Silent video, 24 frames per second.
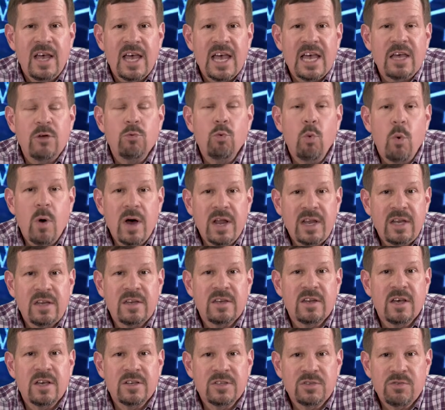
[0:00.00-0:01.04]
and what it
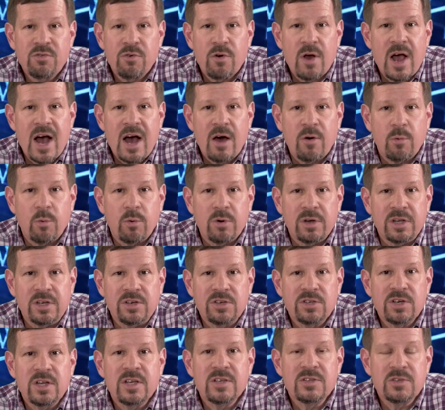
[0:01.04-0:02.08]
does for
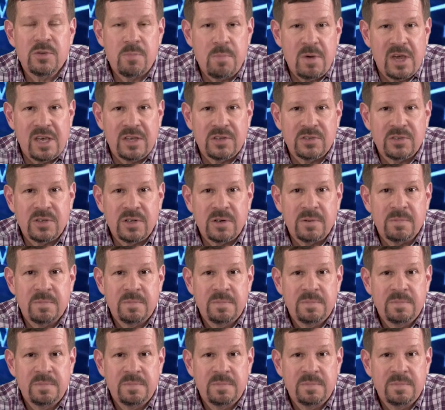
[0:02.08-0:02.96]
outreach is amazing.